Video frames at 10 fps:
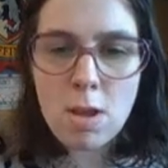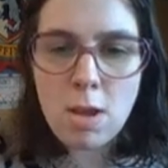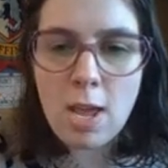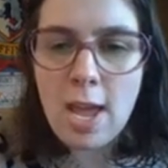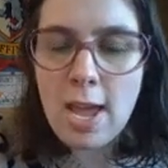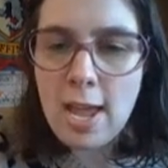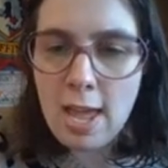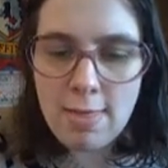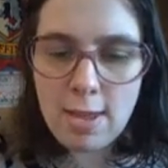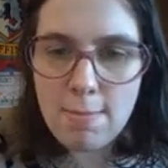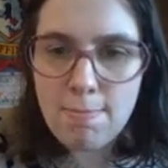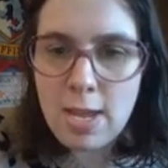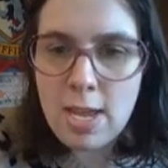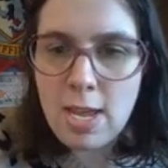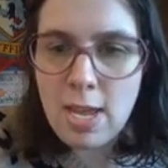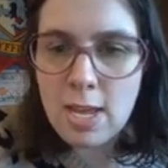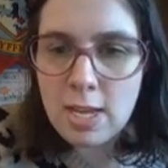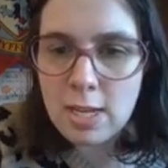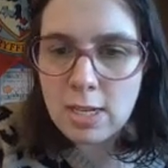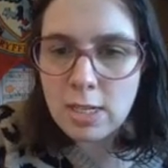Okay, and then B
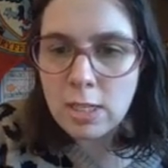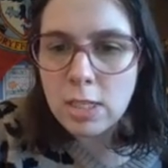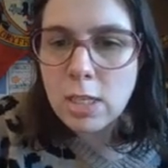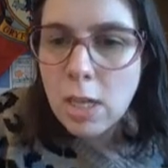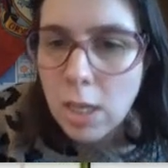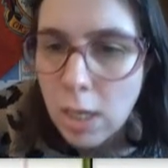is